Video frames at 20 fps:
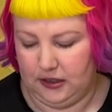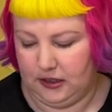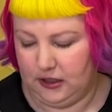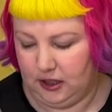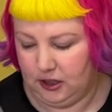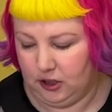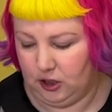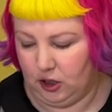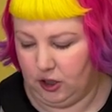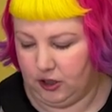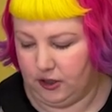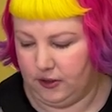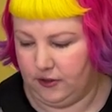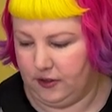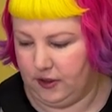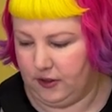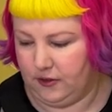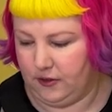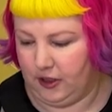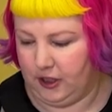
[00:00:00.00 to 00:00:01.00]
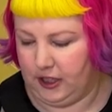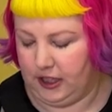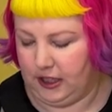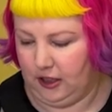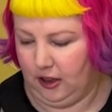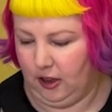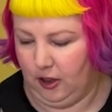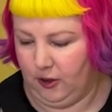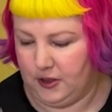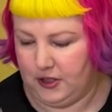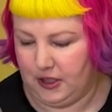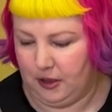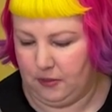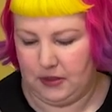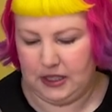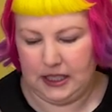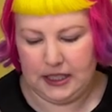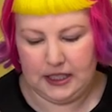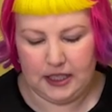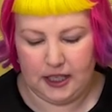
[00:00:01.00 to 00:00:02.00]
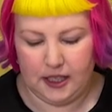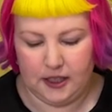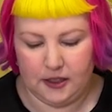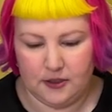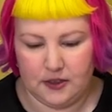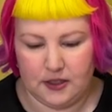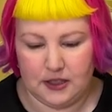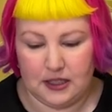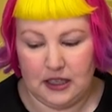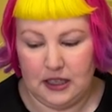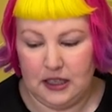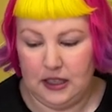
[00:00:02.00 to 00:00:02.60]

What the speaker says: a lot of the very close-up details.